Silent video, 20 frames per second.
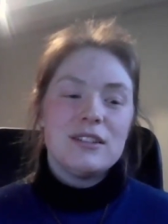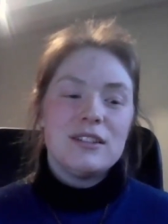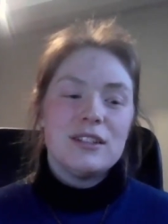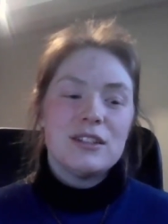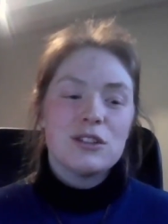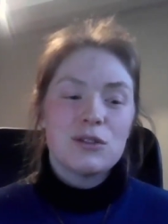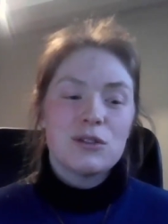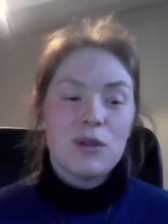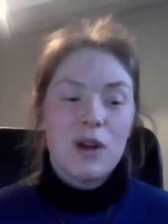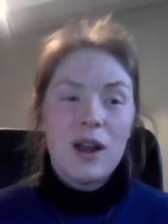
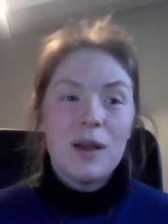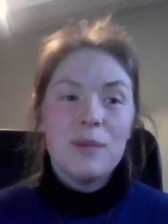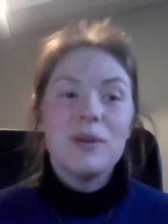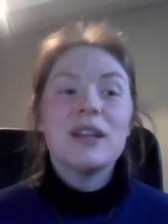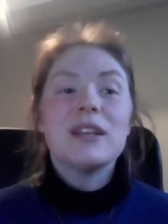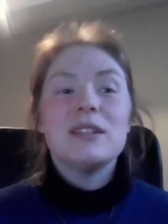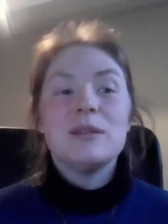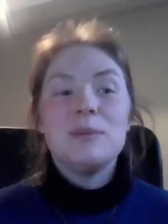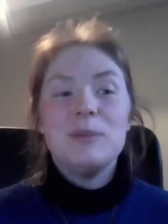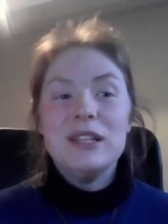
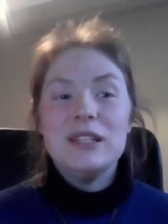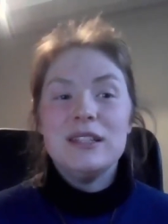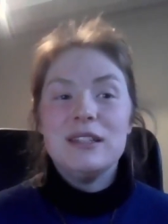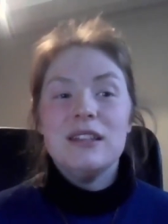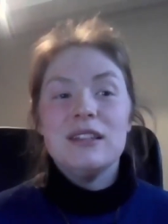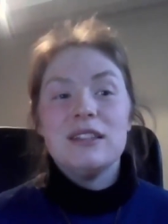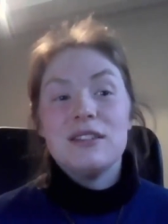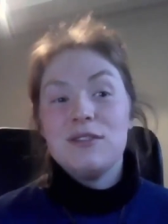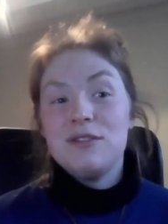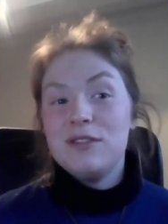describing a
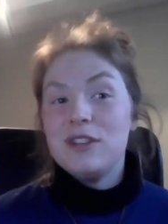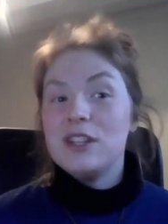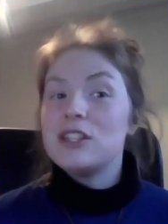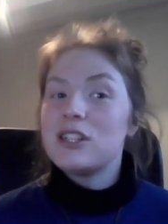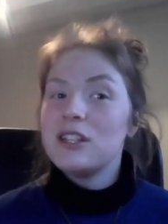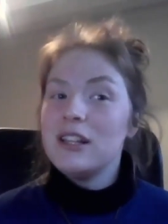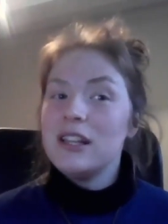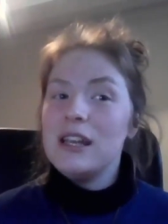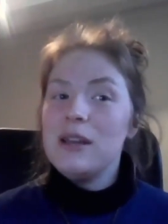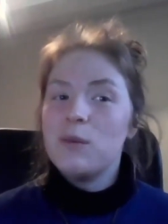species
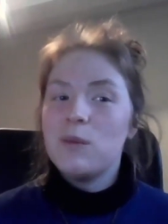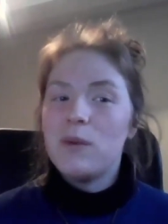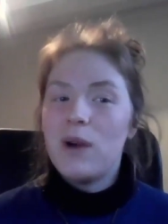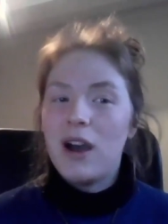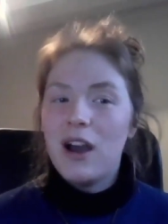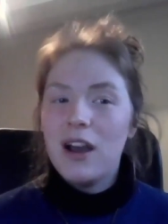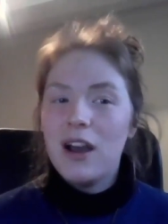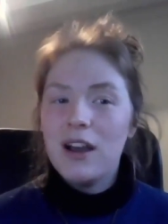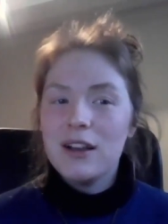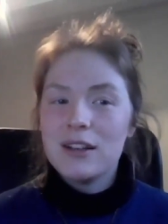officially
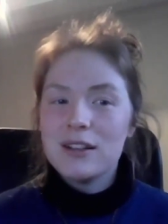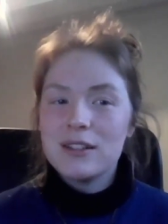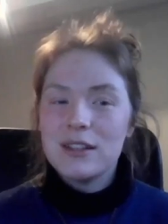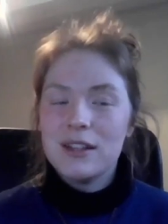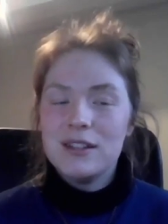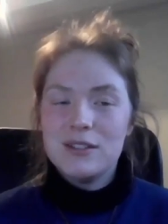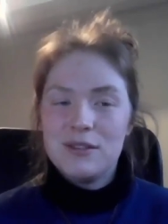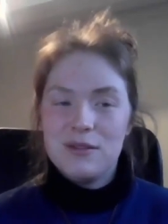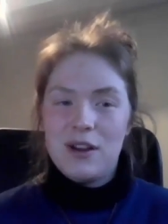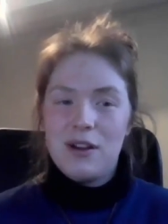works
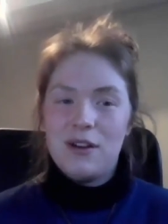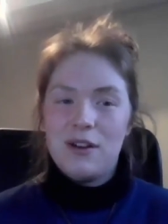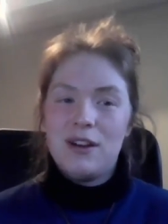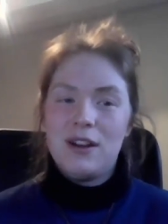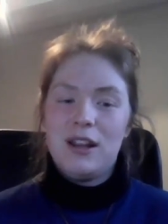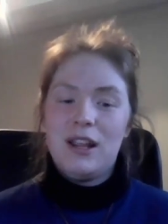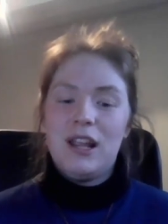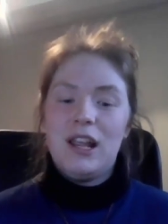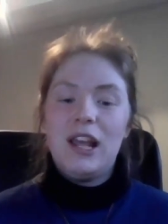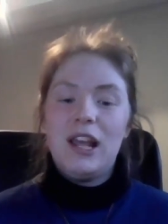is
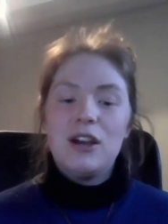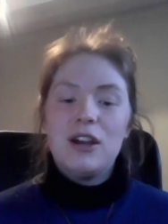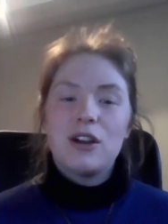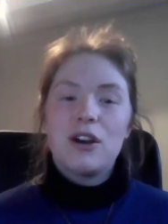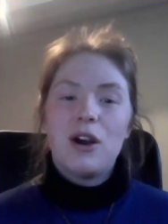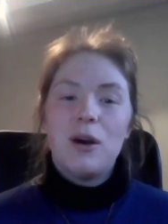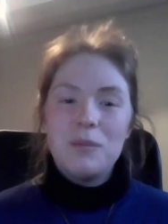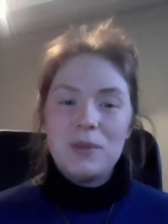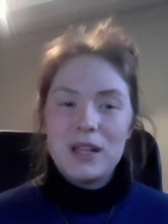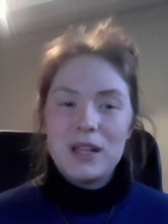very
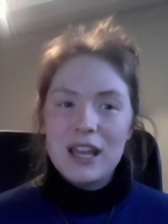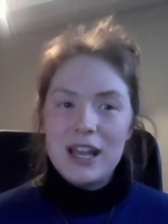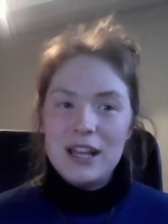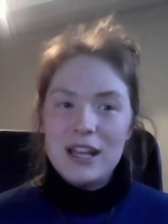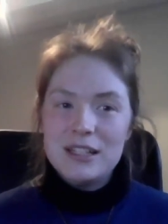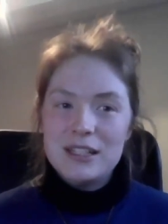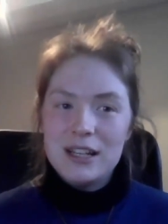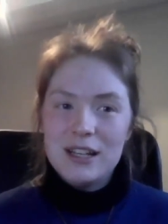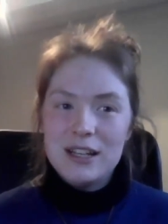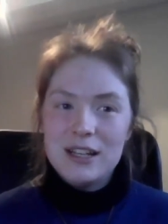
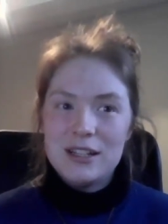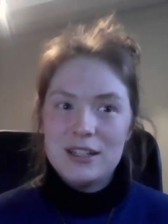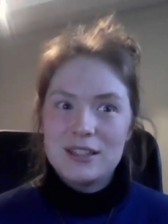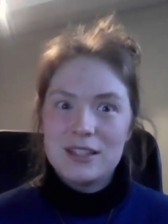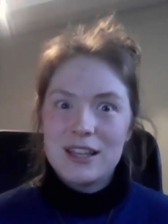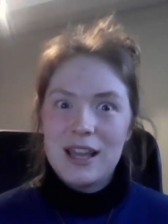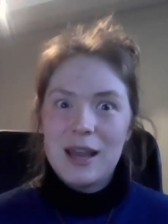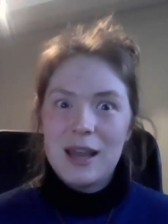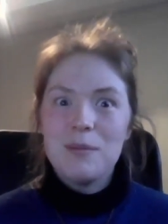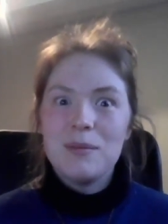complicated. It
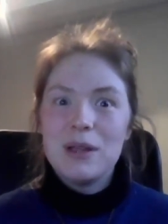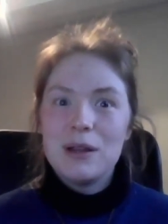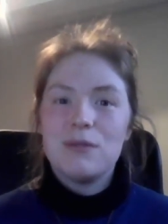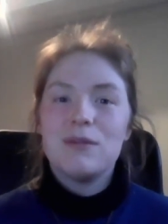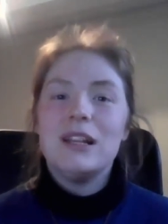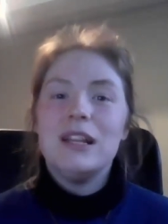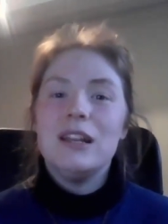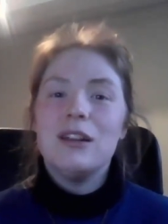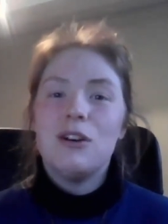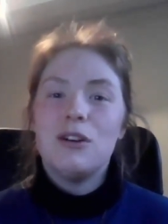can be a
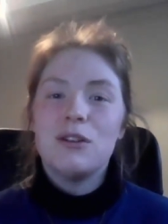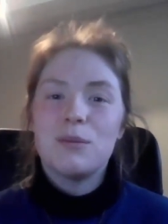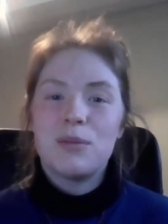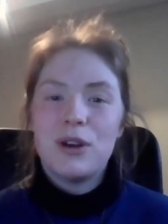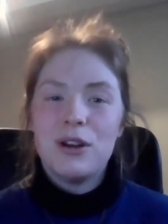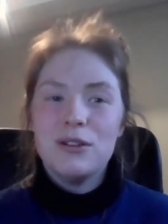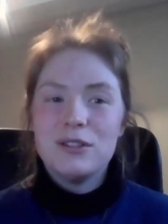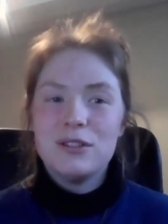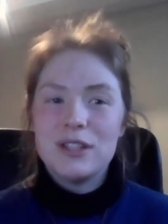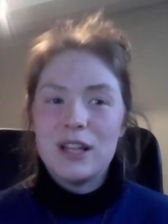really long
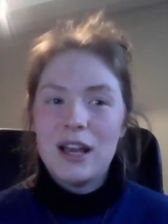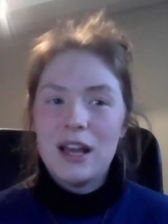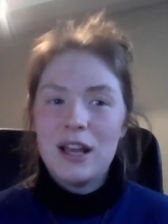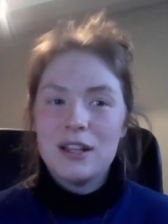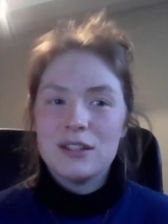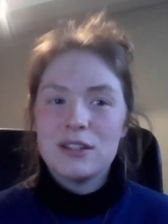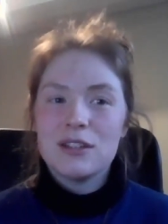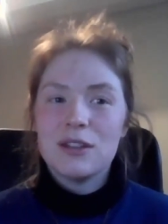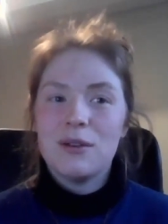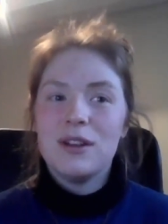process.
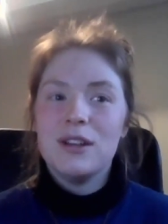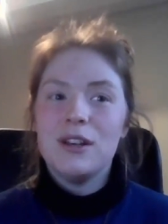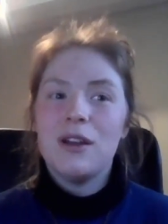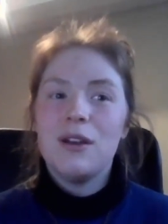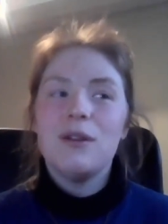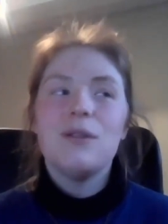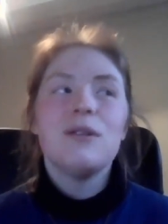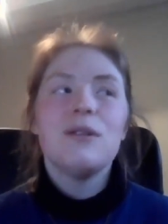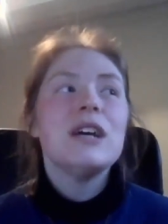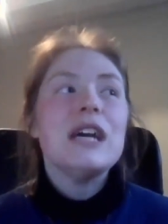So I
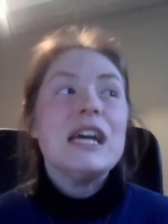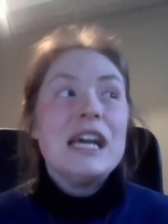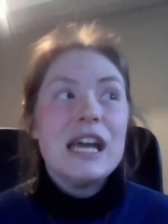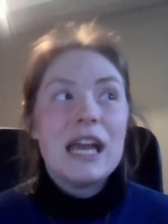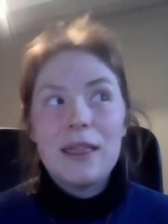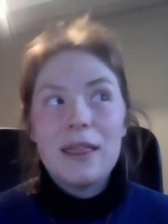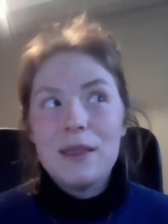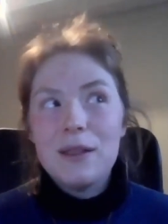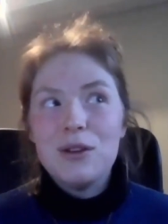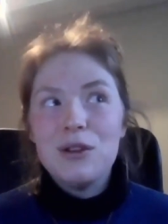know
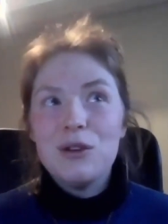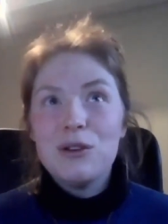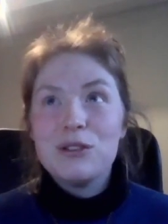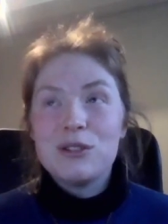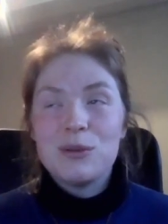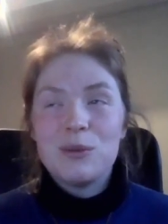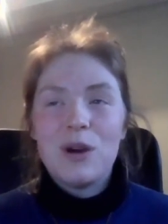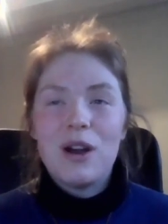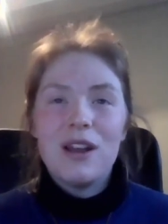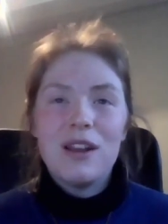in the
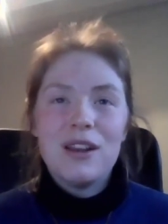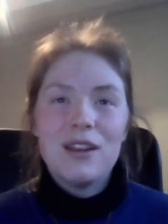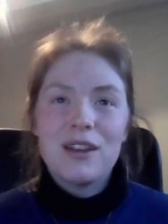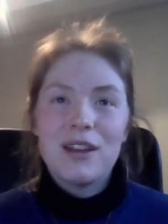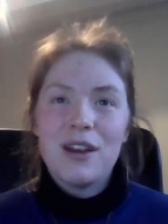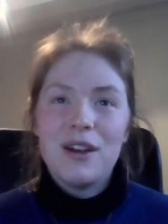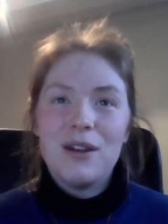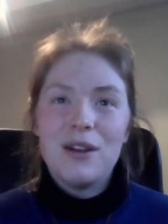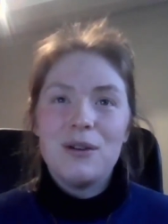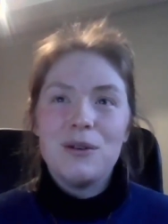news a while
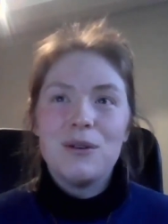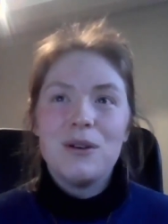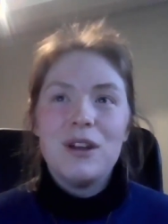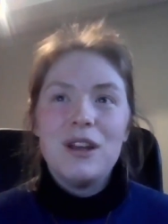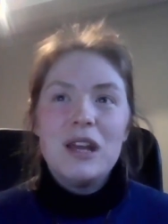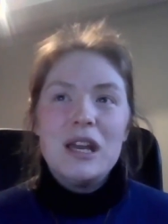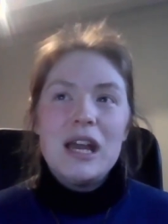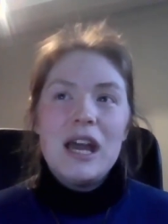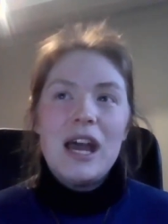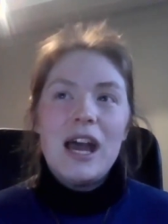ago,
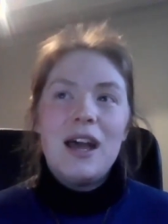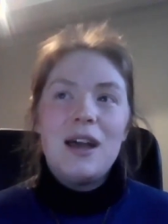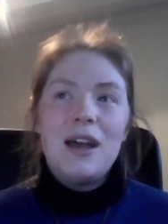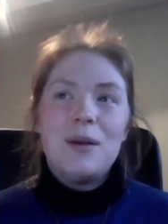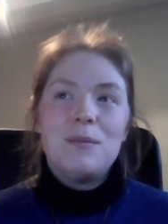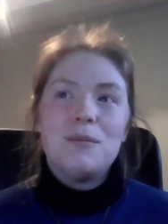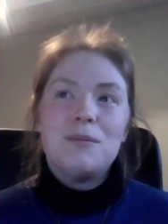there